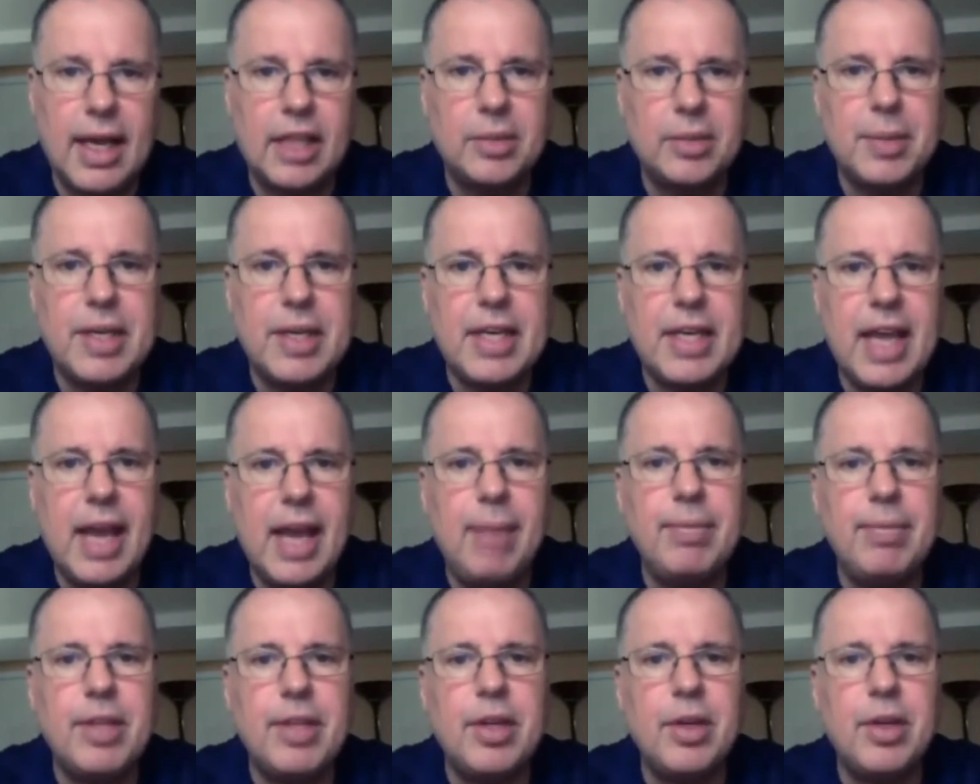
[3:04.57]
has been
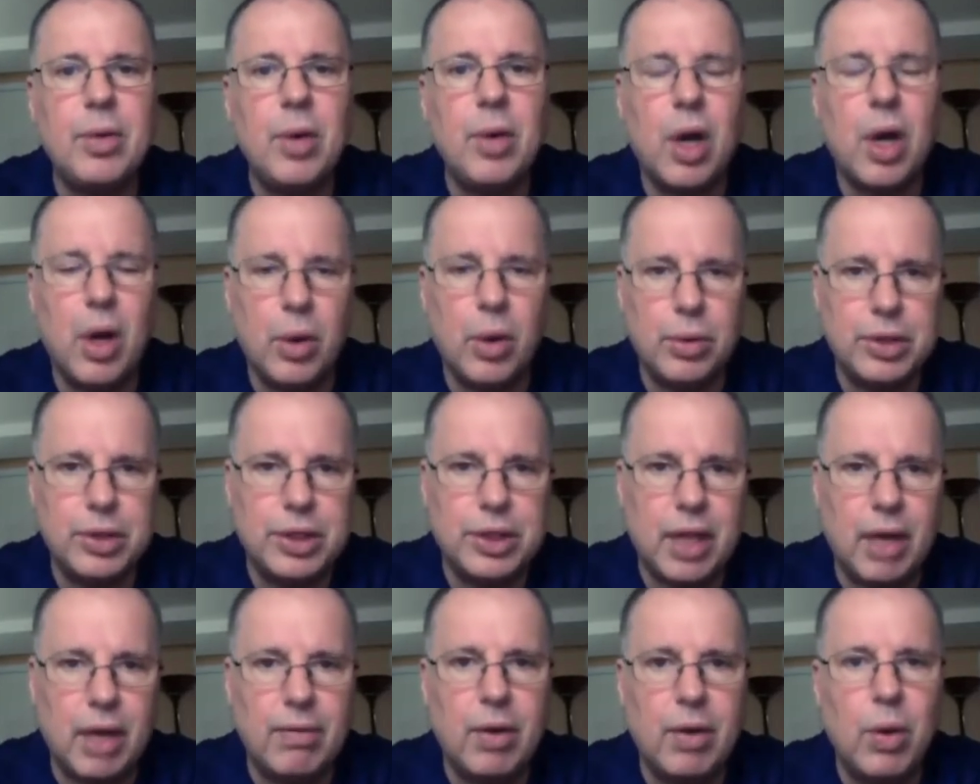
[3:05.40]
named the new
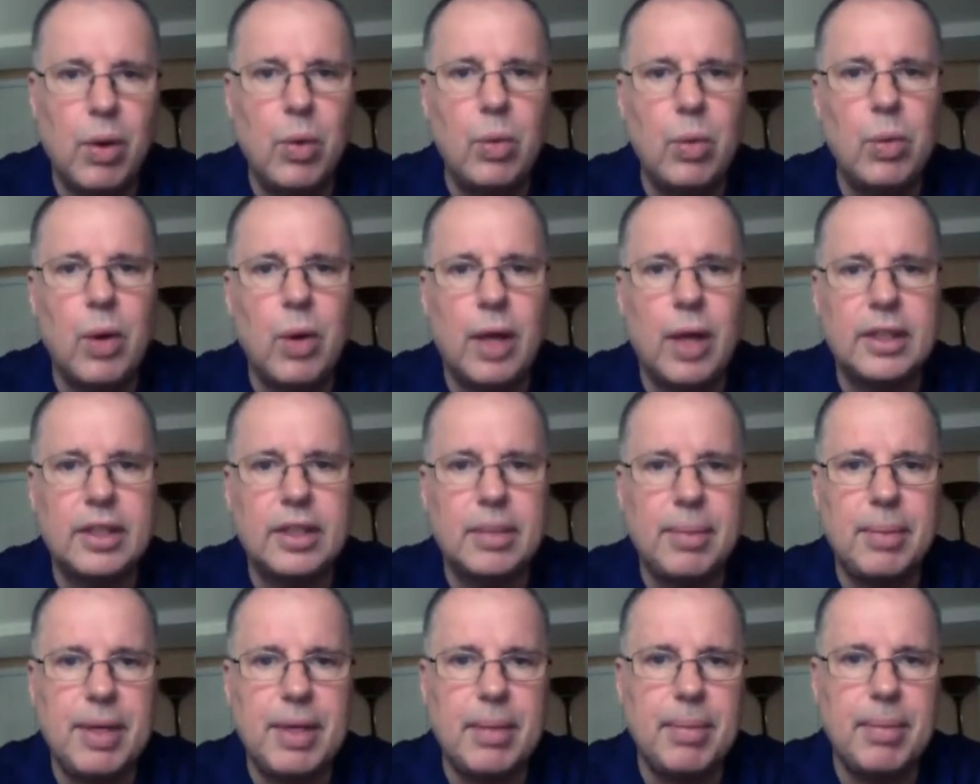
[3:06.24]
host of Who
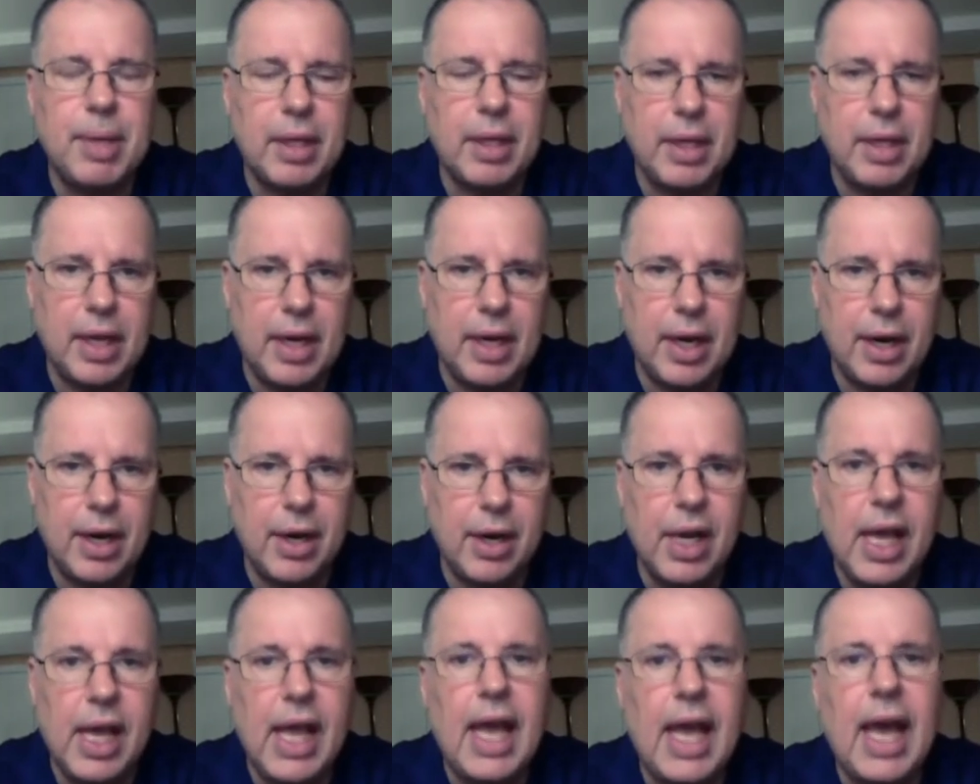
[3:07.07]
Wants to Be a
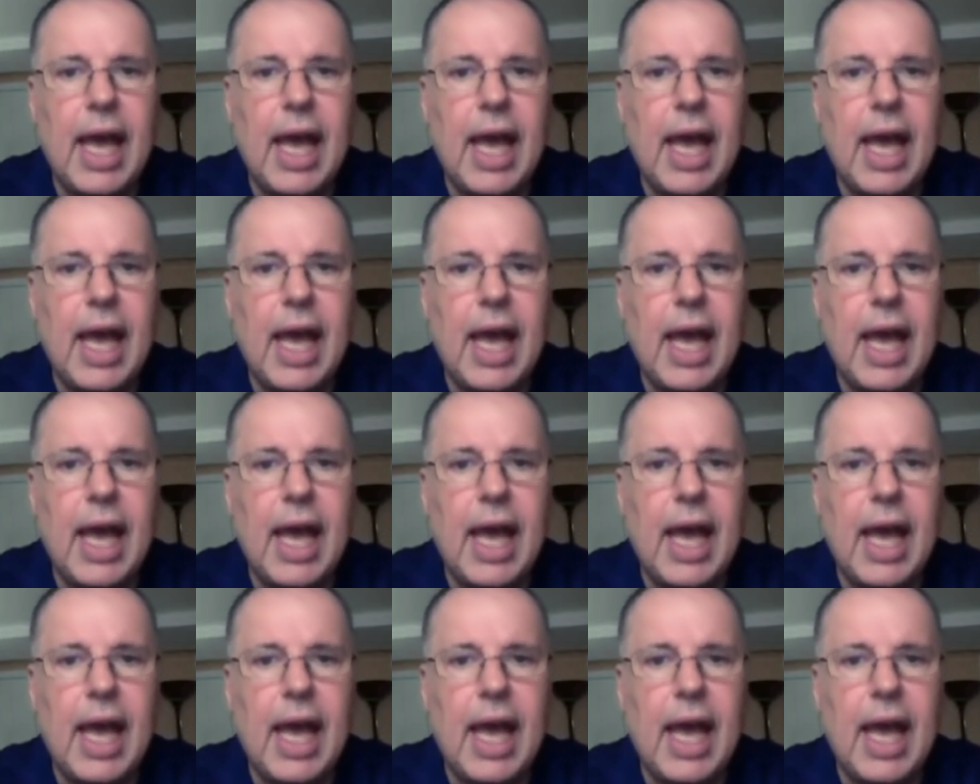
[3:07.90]
Millionaire.